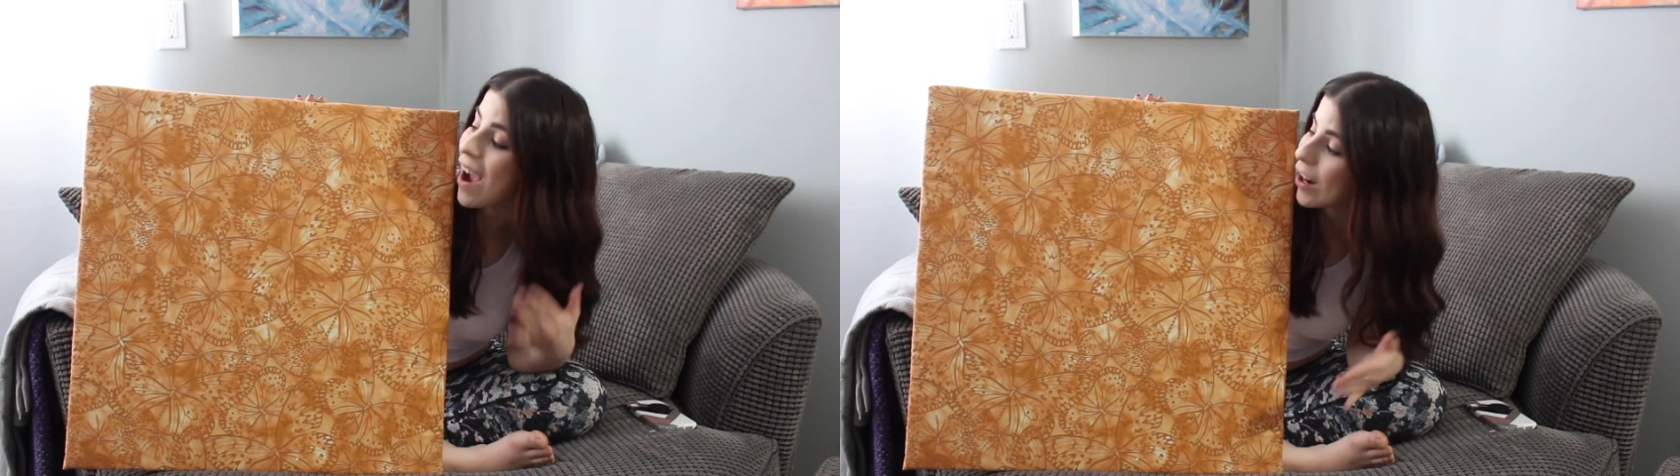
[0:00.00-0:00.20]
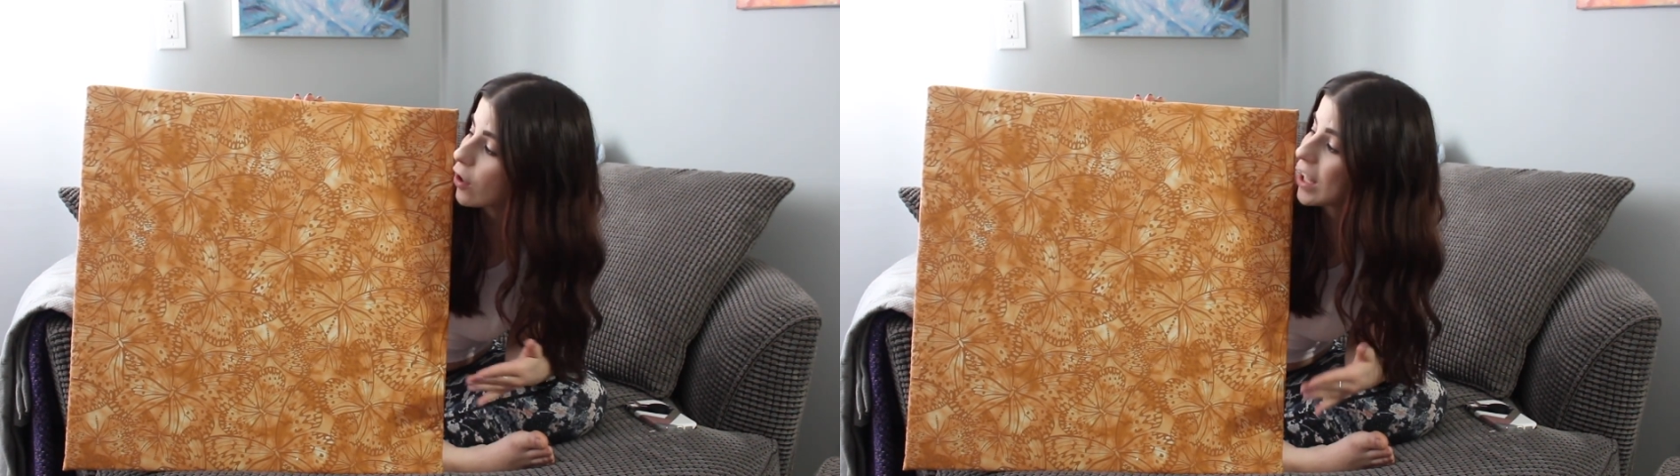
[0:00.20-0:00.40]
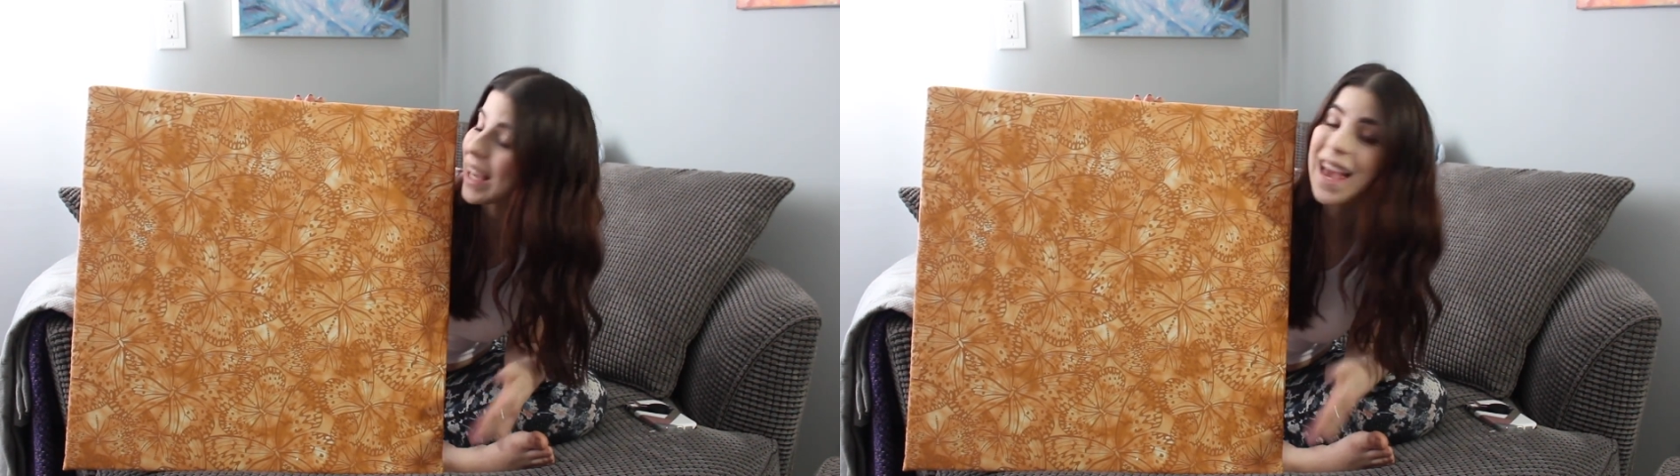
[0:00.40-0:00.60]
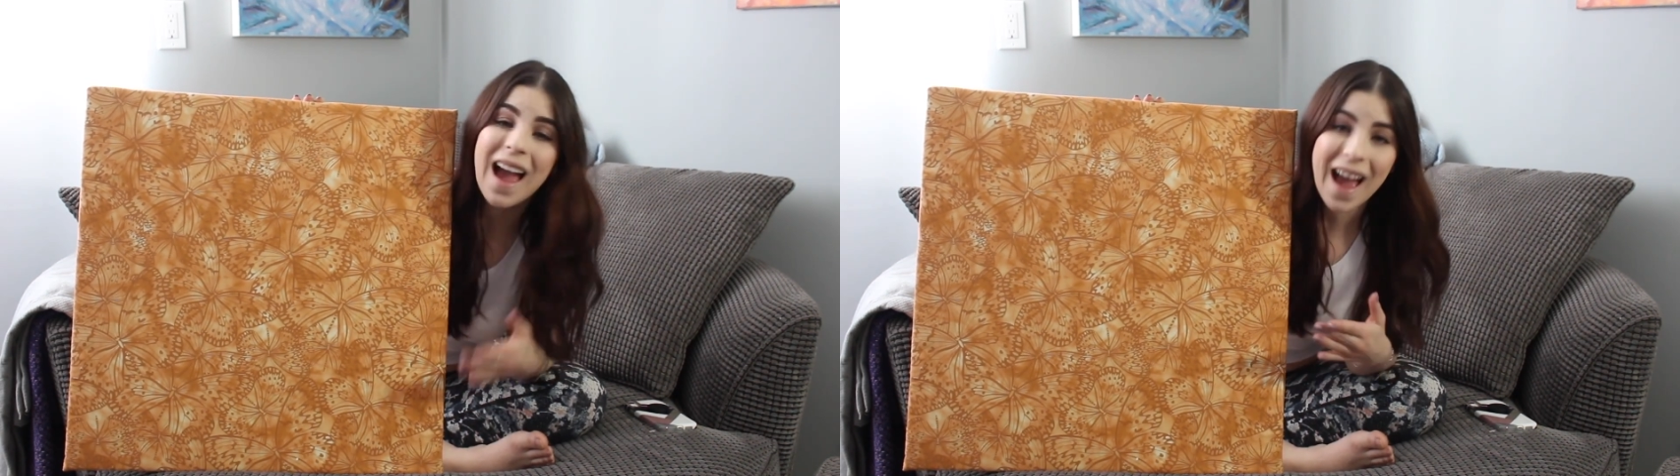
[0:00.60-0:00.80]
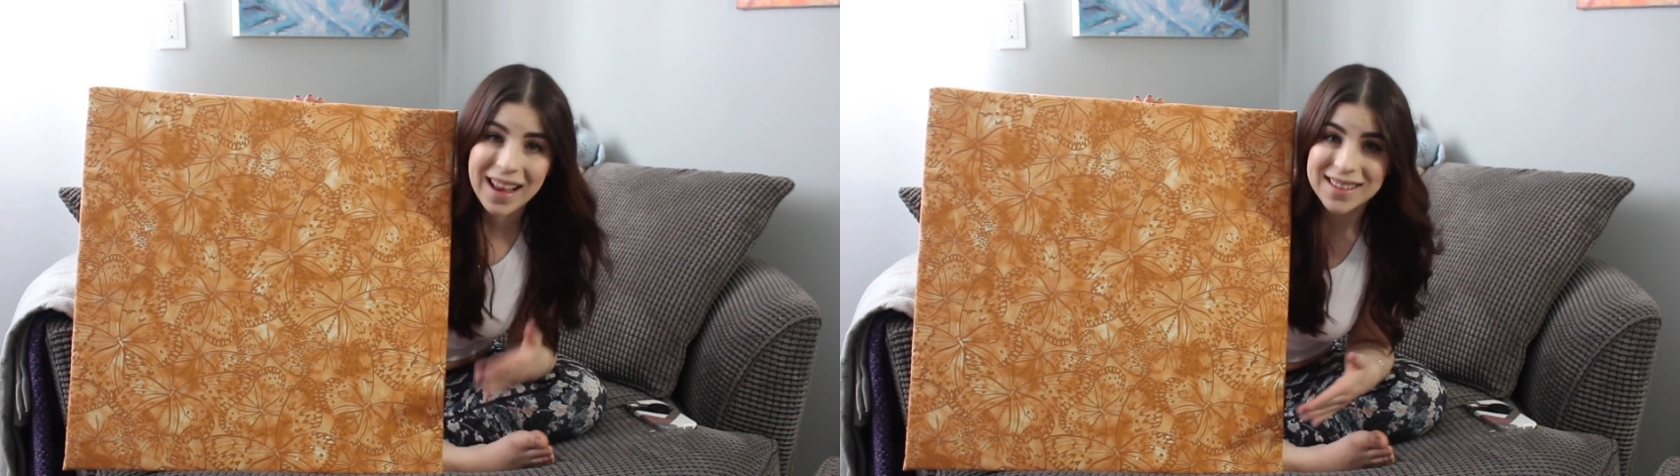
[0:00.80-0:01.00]
ironing it,
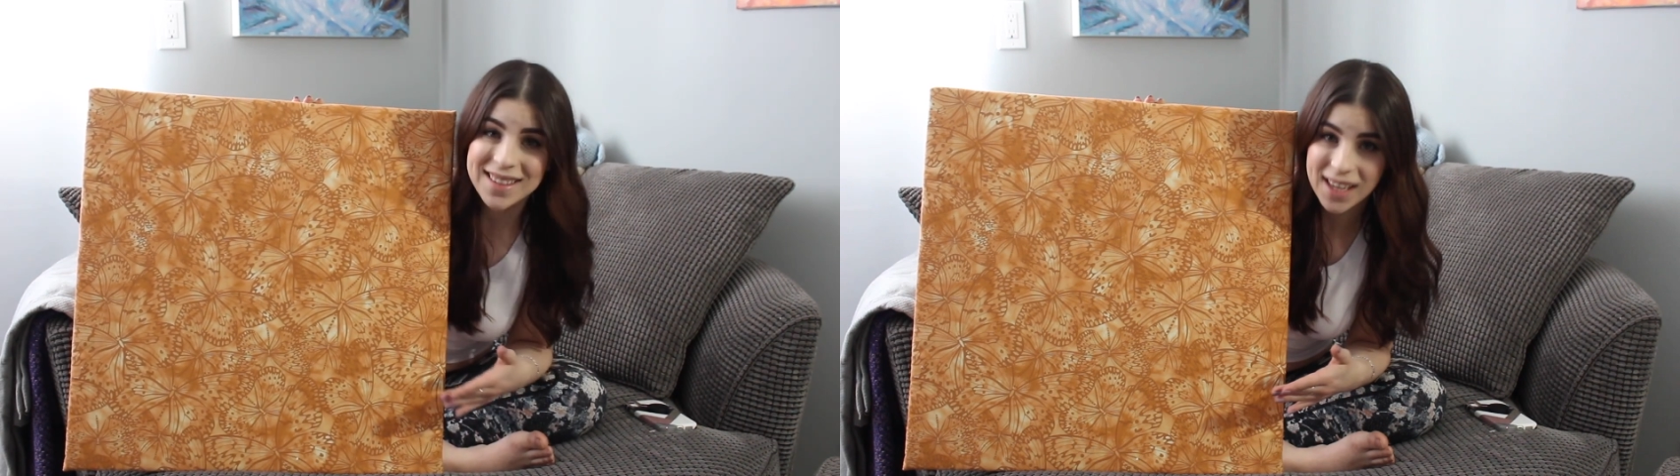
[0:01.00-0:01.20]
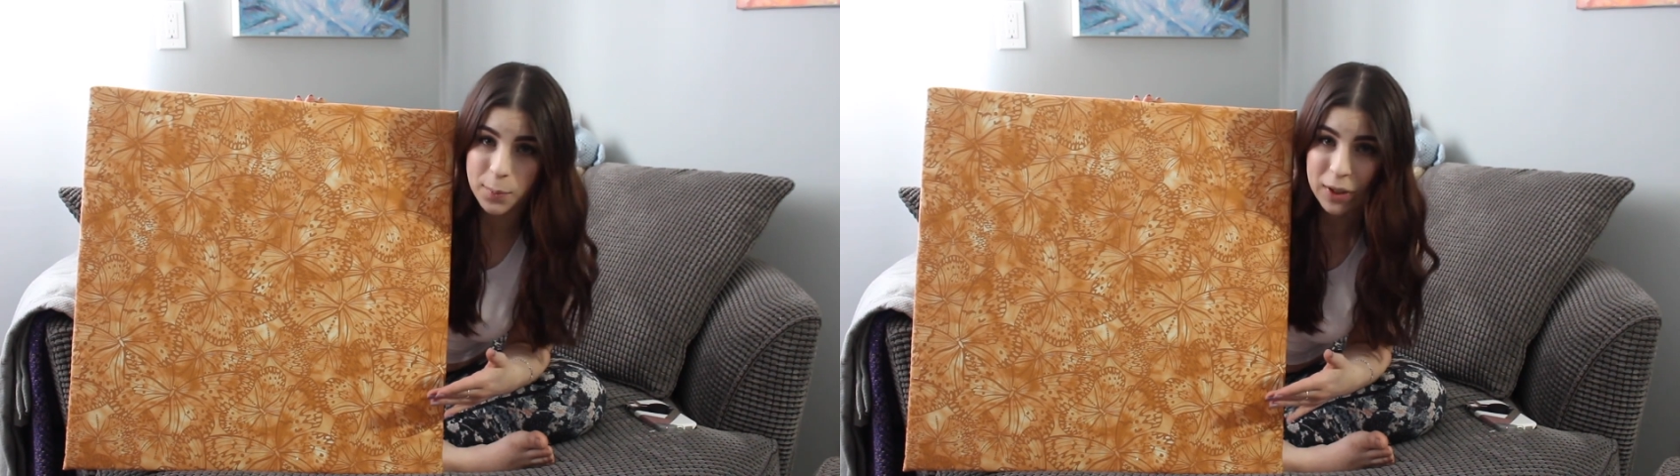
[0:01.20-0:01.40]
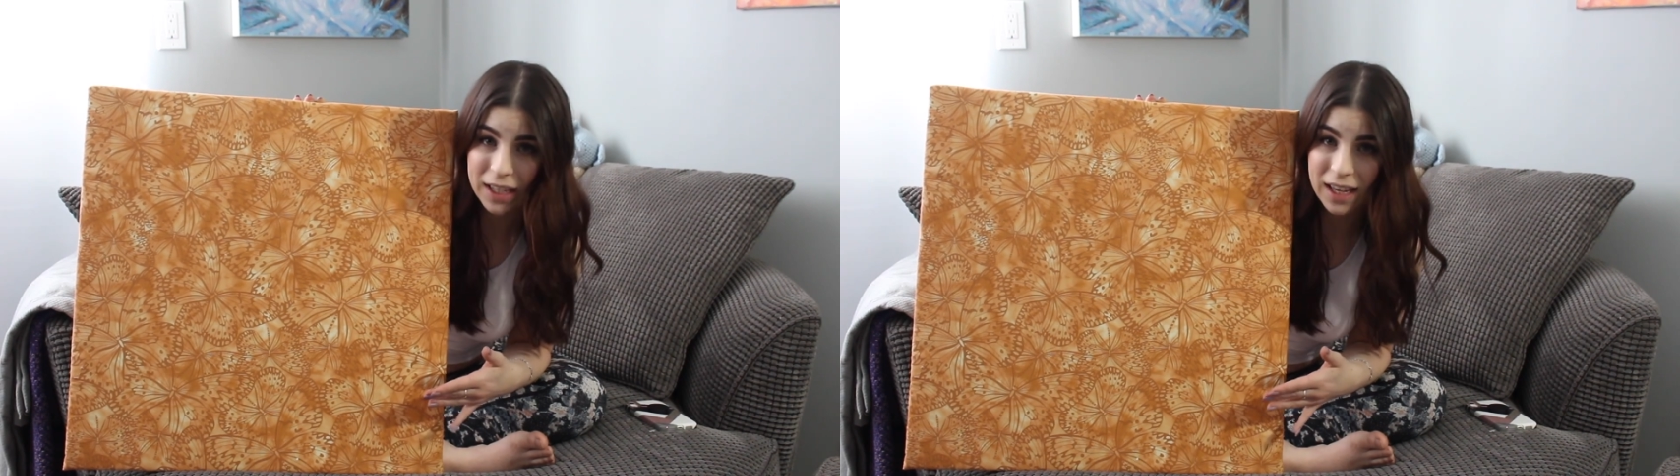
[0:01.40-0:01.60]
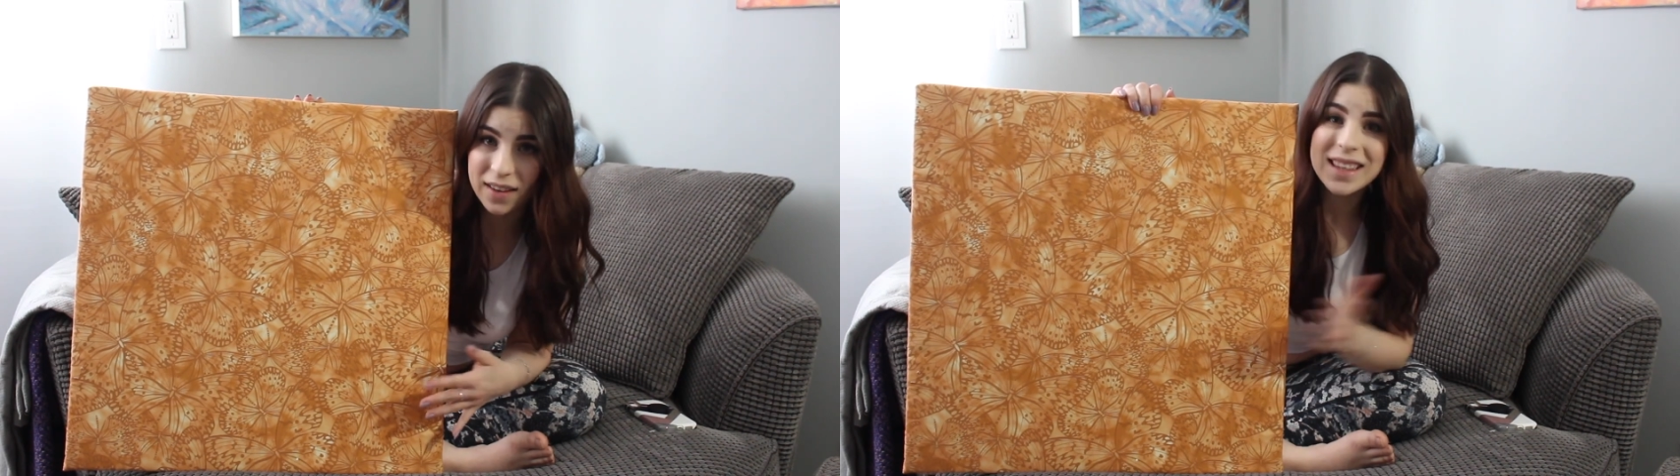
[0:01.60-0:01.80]
and stapling it.